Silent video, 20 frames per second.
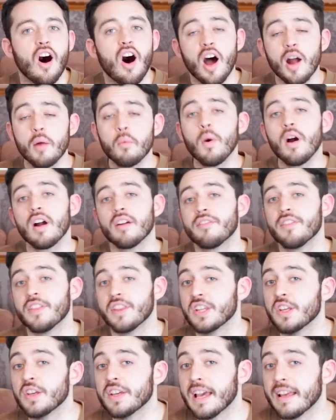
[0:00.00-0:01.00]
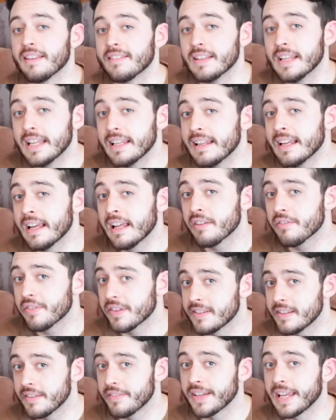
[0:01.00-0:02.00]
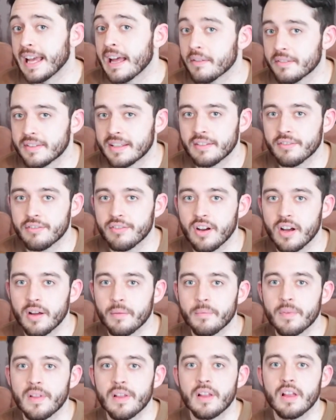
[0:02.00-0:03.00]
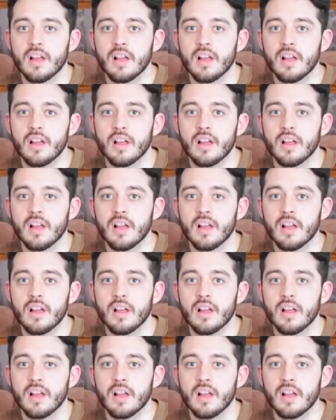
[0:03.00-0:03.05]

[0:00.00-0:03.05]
I work for the UK's leading innovative accounting firm,